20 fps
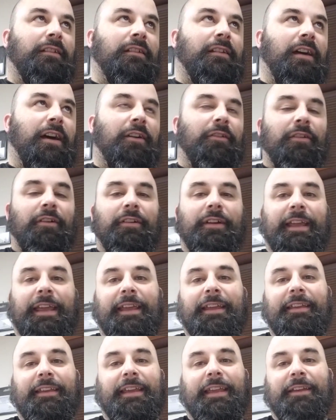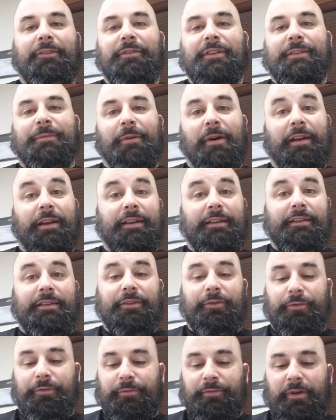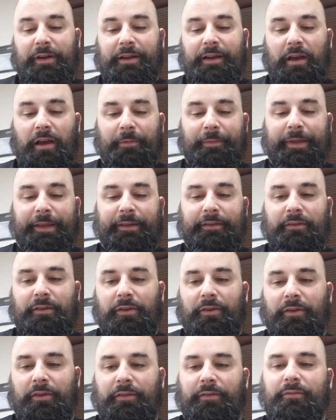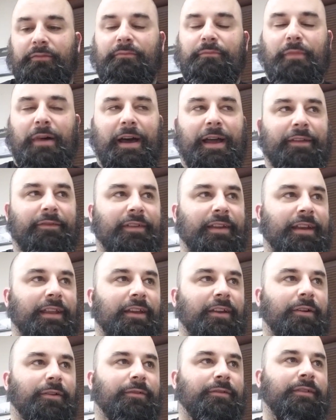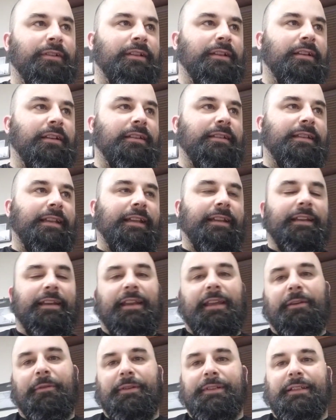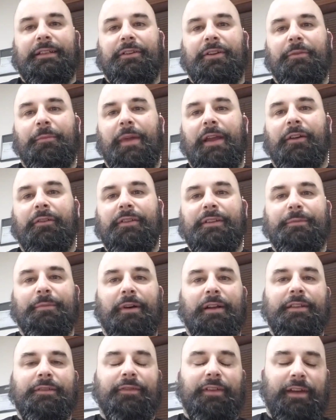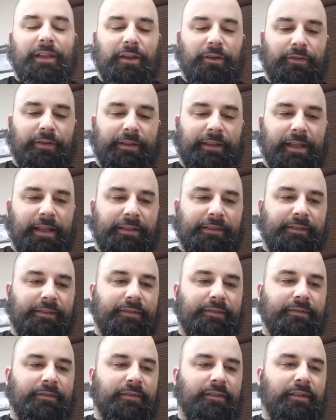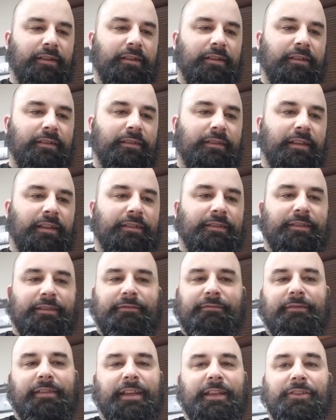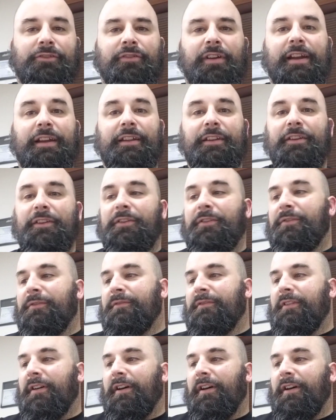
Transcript: I don't know. He he responded to a comment on my video saying that he wasn't going to make a response video, and that's that's his right to do.